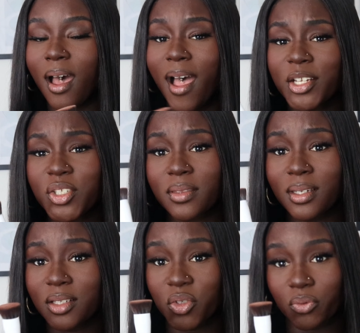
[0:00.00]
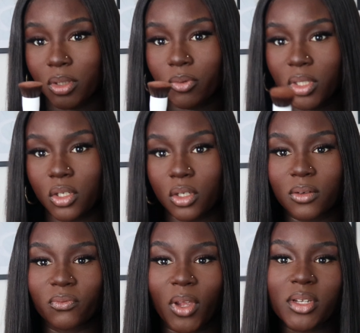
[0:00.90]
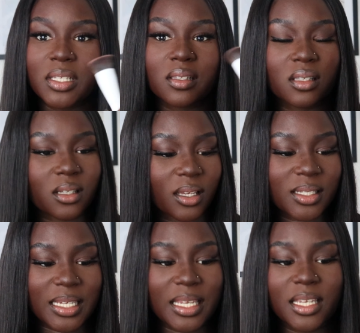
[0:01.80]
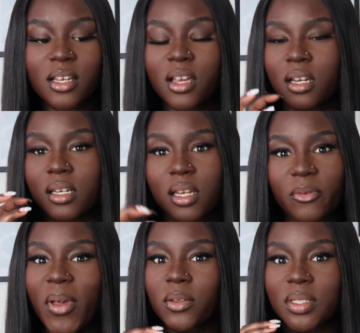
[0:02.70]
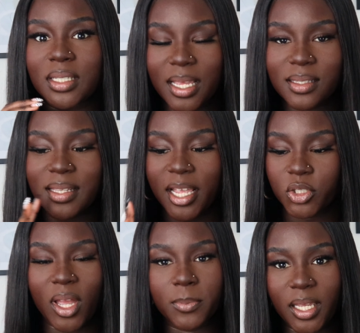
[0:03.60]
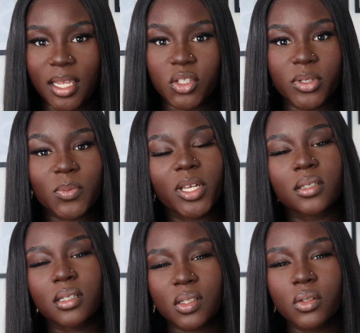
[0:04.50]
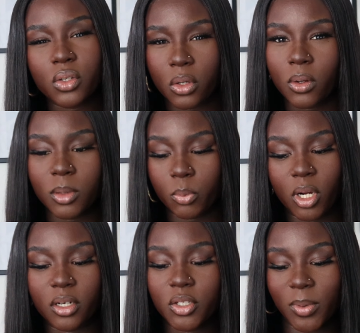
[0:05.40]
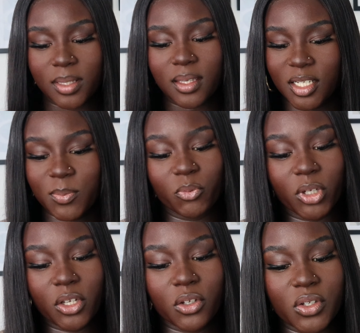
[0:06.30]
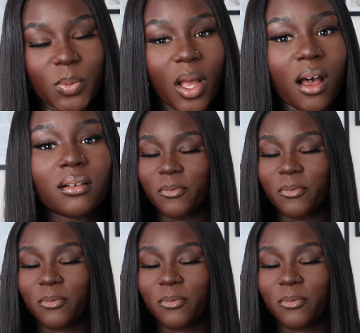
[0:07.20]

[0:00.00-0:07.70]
I actually think this is really, really good. Very sturdy, love how dense the actual applicator is, but it doesn't soak up the product, so I think that's been really good as well.